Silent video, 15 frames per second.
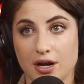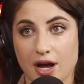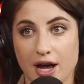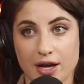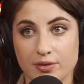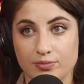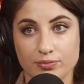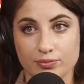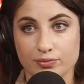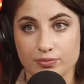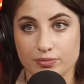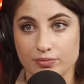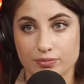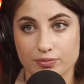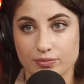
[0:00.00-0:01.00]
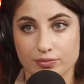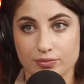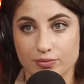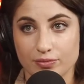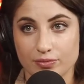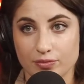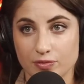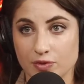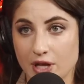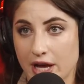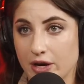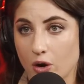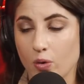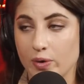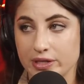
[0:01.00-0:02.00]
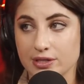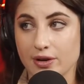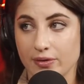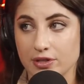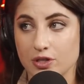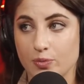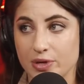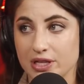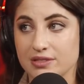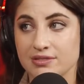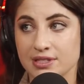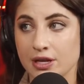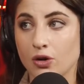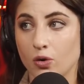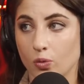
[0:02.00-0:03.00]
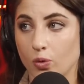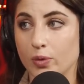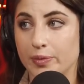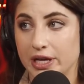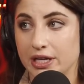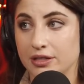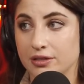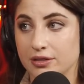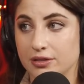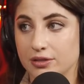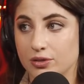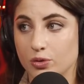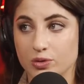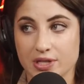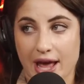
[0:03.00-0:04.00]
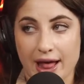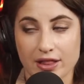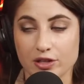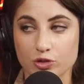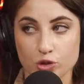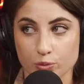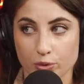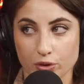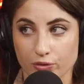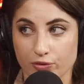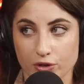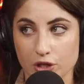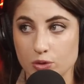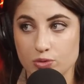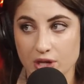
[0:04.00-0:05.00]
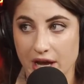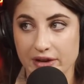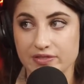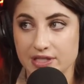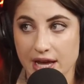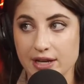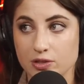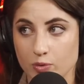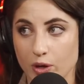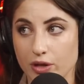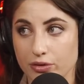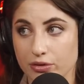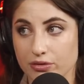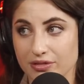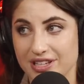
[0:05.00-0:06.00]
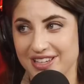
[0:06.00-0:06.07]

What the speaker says: I'm not always going to be a single woman who's eligible for you to have sex with.